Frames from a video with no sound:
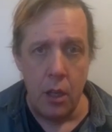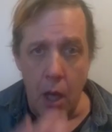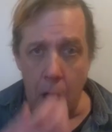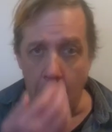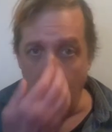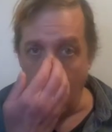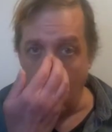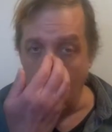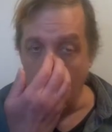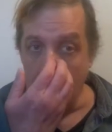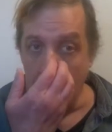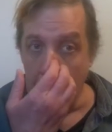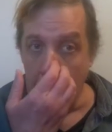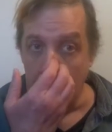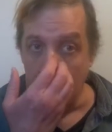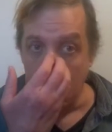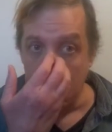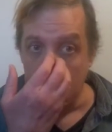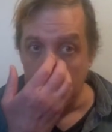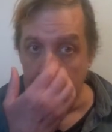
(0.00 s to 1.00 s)
Um,
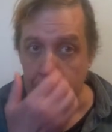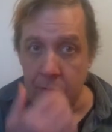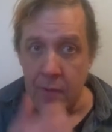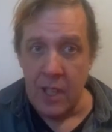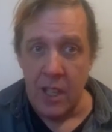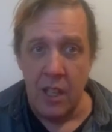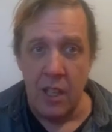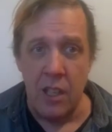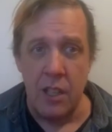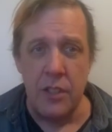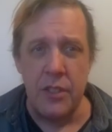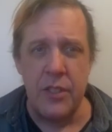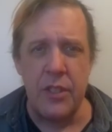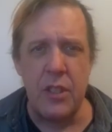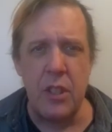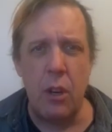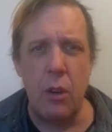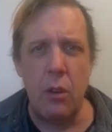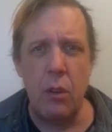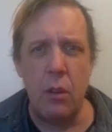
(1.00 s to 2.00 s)

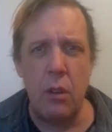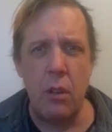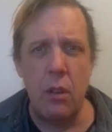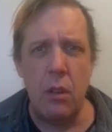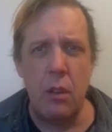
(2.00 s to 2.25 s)
so,